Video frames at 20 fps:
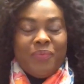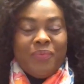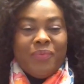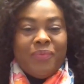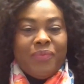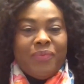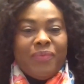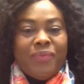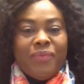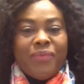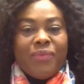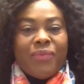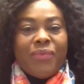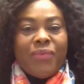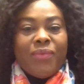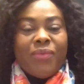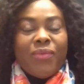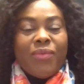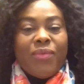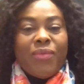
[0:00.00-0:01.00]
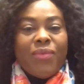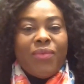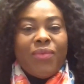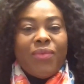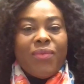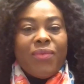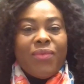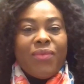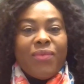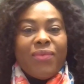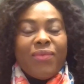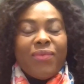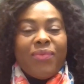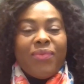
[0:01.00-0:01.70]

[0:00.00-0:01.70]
No one is speaking in this clip.